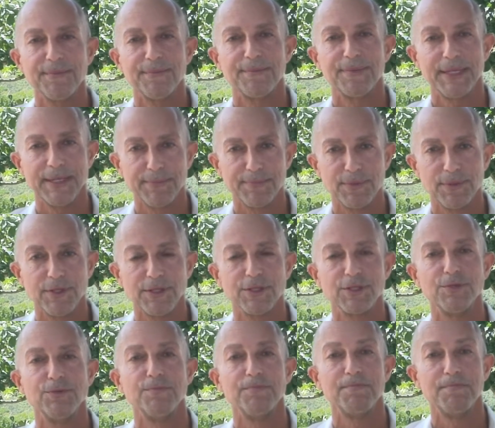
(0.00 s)
people
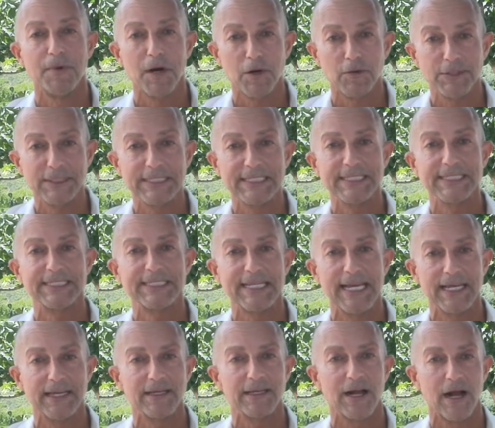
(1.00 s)
you most
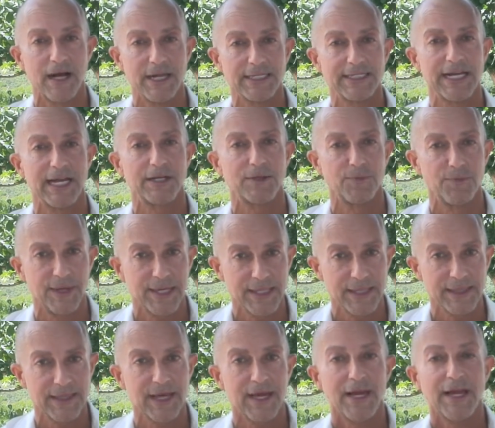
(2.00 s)
stay in contact with,